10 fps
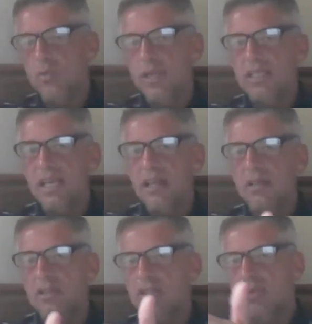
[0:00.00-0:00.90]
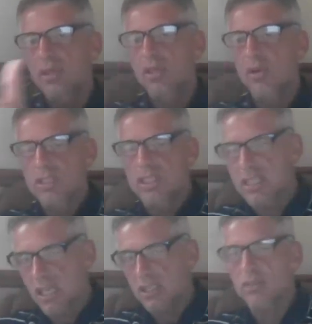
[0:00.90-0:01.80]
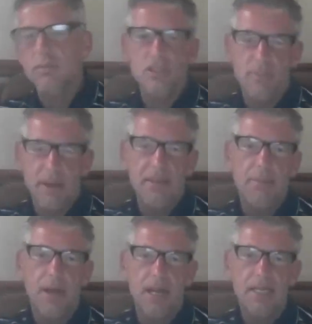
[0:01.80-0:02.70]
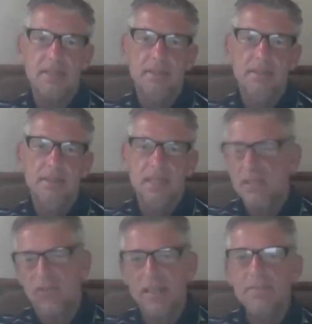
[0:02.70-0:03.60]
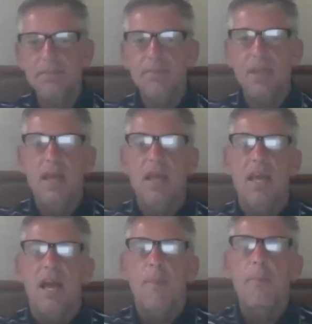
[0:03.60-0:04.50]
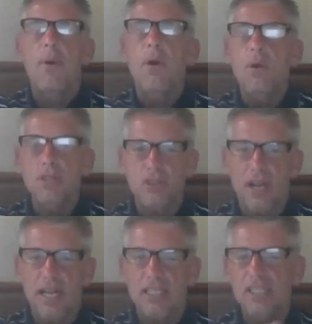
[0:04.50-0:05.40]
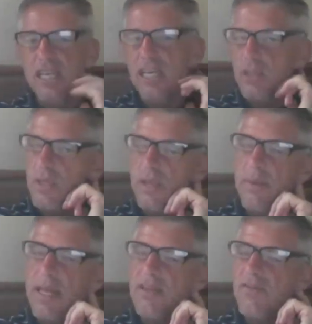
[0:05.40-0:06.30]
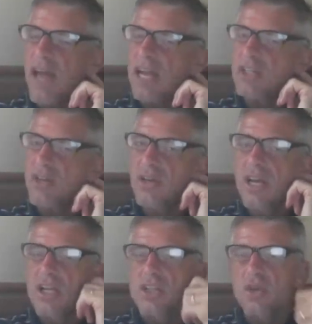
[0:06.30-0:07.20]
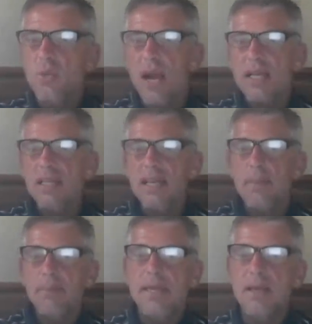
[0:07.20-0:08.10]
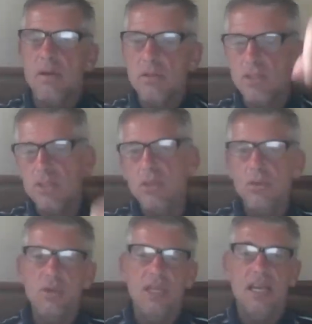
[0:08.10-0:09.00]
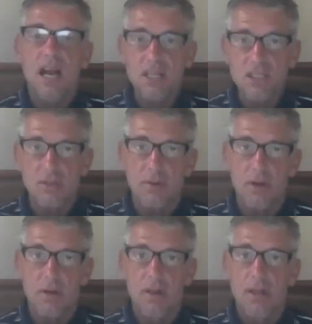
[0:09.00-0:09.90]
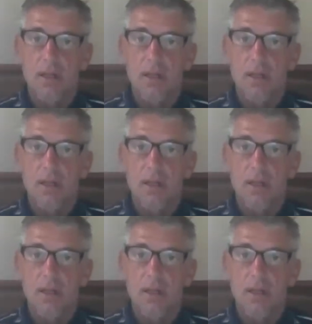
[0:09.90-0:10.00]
the retailers, to encourage the customers to buy the product. That's fine. A pull strategy is when the manufacturer directly appeals to the customer